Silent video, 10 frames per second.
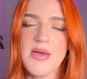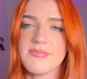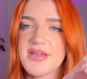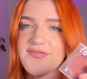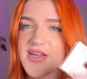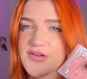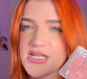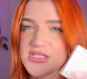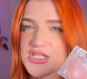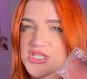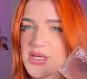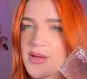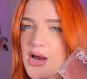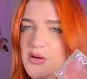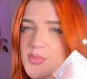My favorite is the shade
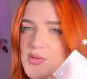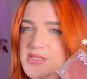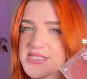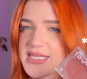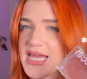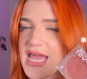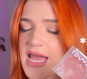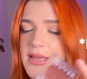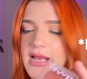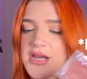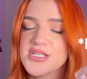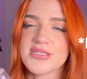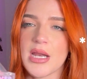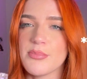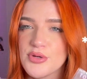Power Boost. It's like a kind of
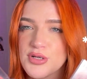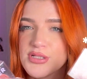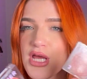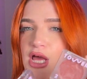sunburned,